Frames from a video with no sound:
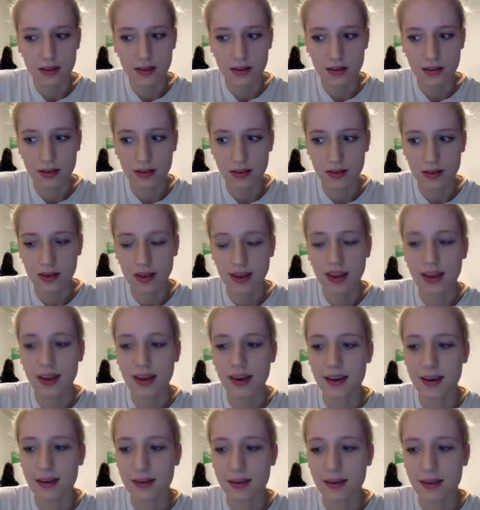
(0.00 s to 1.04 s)
Yeah.
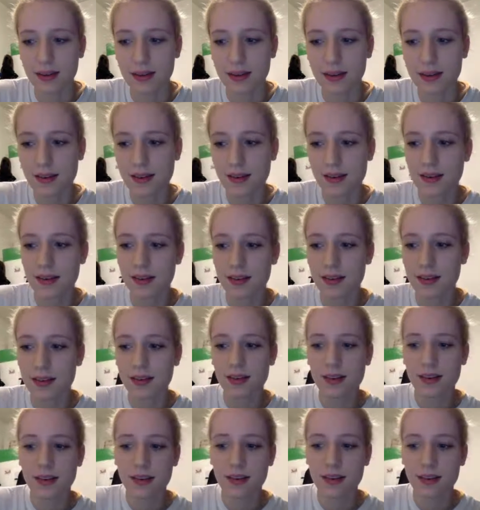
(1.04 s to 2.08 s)

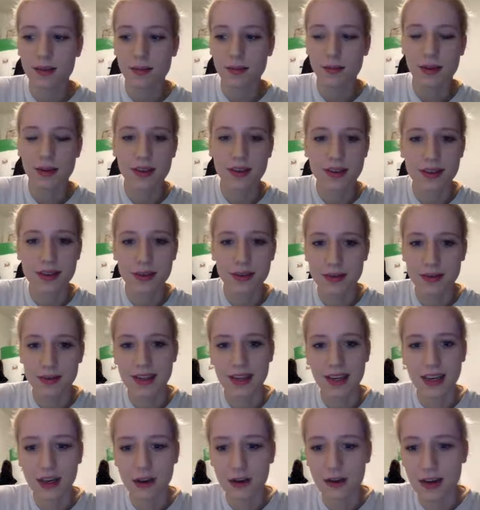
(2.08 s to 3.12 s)
Because it was
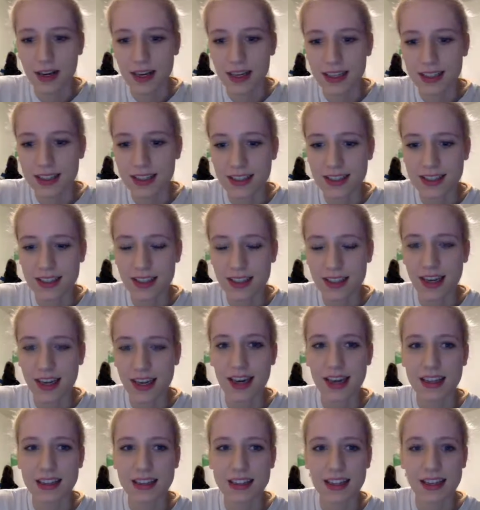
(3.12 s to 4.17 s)
crisis, and I had to
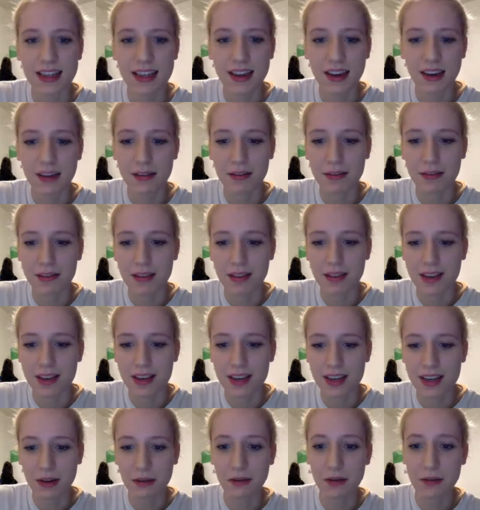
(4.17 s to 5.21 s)
kind of
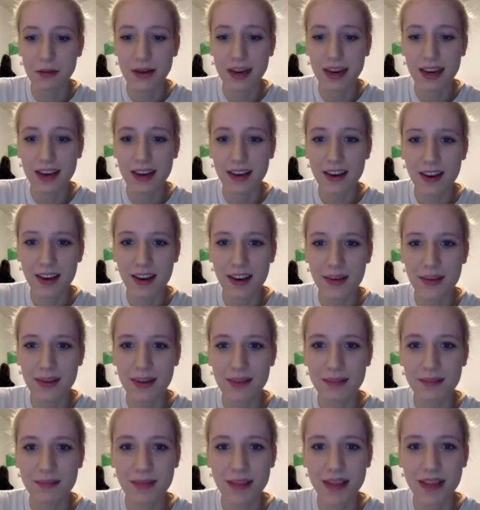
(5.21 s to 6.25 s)
remain calm and
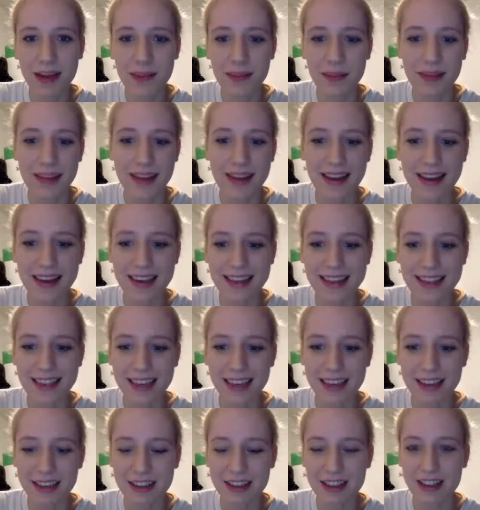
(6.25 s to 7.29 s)
make a plan and take her
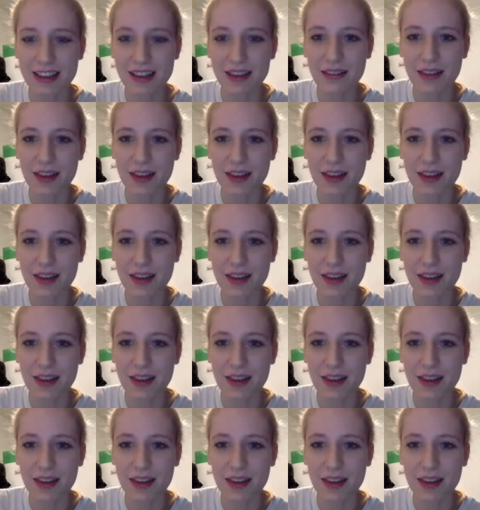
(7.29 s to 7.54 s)
to the vet.